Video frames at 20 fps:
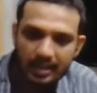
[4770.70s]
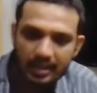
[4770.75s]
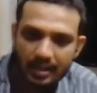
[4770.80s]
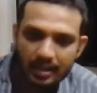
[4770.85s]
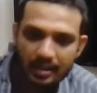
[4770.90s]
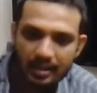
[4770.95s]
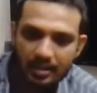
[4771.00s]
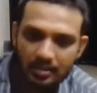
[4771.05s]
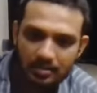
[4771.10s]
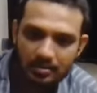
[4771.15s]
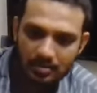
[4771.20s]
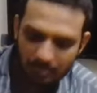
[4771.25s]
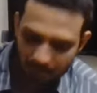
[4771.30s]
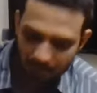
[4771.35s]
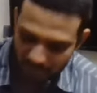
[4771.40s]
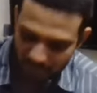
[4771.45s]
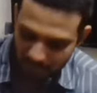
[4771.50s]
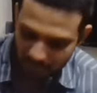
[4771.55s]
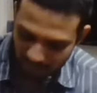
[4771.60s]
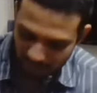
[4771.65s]
data right now,
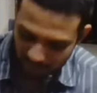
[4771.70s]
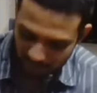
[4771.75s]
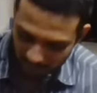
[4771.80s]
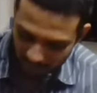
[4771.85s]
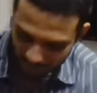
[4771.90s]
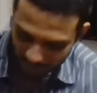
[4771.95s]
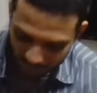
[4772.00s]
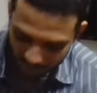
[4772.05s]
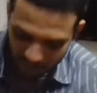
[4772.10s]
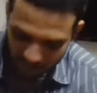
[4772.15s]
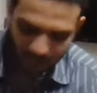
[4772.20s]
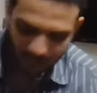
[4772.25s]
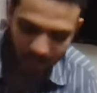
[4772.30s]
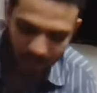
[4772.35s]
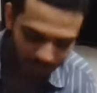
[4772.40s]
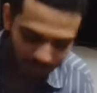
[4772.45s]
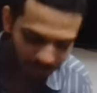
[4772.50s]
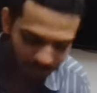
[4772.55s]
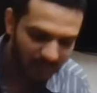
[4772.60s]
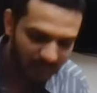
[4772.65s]
so I don't want to
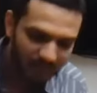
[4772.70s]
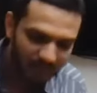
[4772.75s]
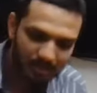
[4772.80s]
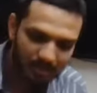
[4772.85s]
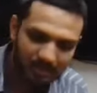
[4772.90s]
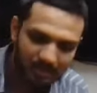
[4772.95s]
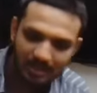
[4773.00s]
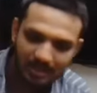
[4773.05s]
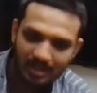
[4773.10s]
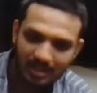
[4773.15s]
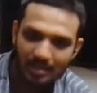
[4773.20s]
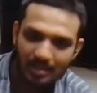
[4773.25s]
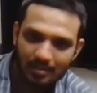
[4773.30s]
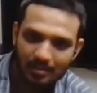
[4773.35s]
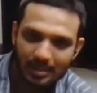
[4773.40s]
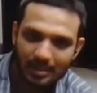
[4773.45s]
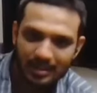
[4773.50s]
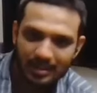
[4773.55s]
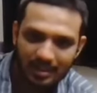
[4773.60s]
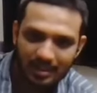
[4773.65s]
cook up any number,
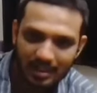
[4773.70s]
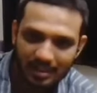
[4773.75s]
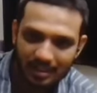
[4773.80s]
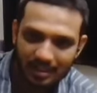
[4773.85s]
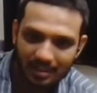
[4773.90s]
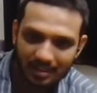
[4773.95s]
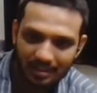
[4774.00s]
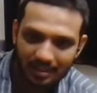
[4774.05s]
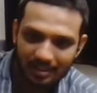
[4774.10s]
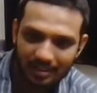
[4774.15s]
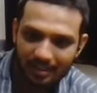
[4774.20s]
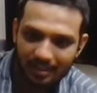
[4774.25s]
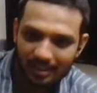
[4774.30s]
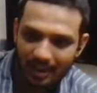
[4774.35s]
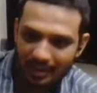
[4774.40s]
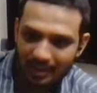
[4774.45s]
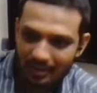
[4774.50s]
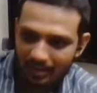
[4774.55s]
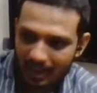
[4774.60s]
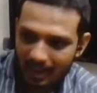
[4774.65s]
but uh,
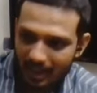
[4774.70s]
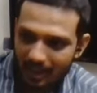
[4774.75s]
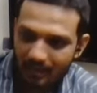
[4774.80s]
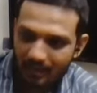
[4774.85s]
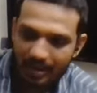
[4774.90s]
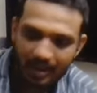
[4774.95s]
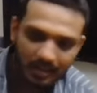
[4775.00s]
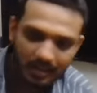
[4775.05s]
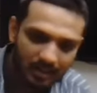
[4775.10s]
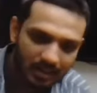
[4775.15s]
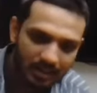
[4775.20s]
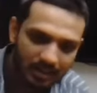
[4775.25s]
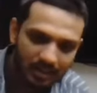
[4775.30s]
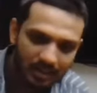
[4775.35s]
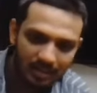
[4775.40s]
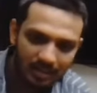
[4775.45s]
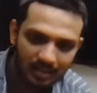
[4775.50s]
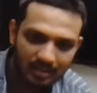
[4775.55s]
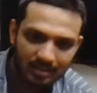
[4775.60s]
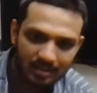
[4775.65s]
rather I have another
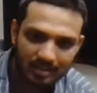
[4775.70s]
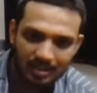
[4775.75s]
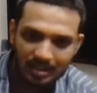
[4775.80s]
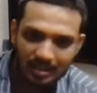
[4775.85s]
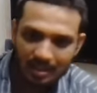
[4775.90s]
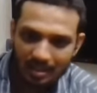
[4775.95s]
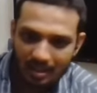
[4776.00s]
uh,